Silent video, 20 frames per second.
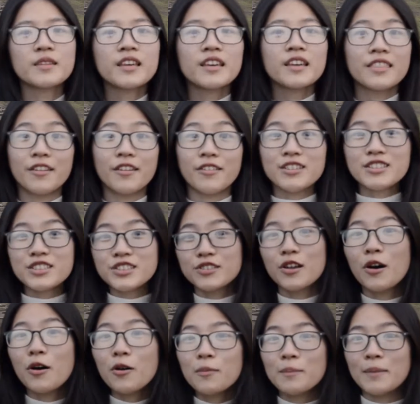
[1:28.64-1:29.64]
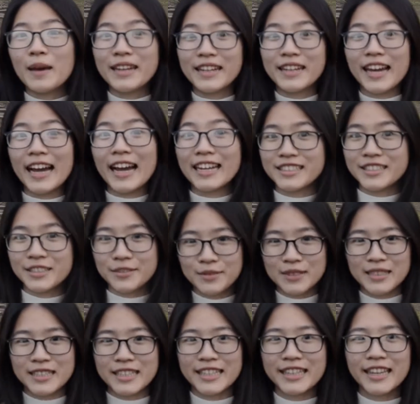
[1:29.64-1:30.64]
There are so many
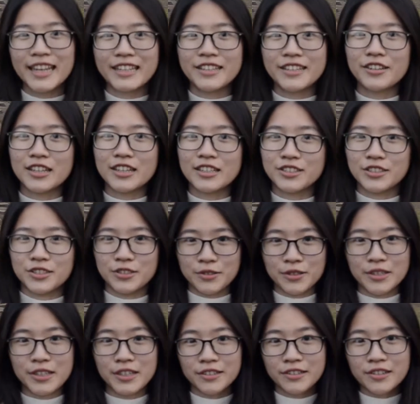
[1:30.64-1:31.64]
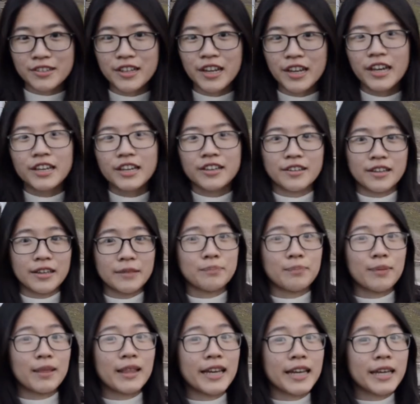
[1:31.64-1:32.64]
activity that you can do here. You can
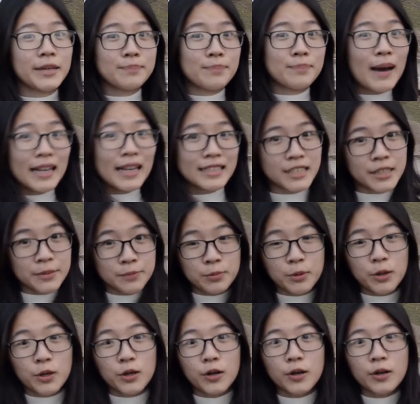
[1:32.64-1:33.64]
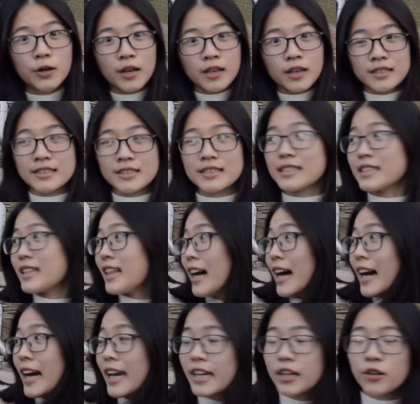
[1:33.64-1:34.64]
play basketball,
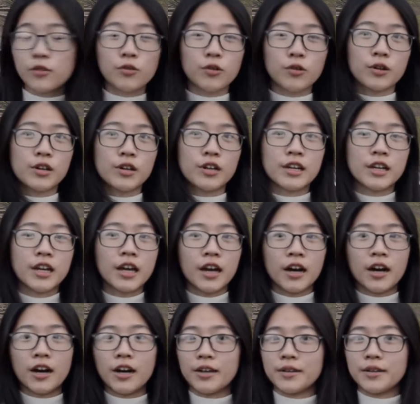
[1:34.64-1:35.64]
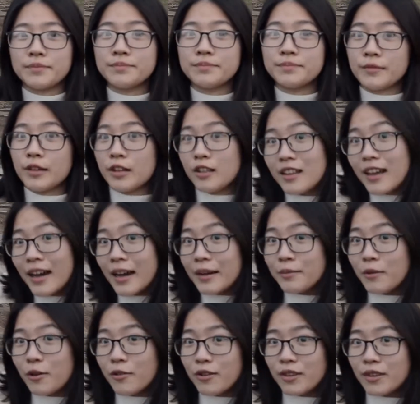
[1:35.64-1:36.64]
slide or um, climb
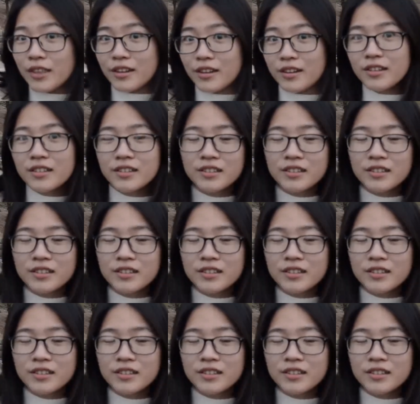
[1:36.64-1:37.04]
over there.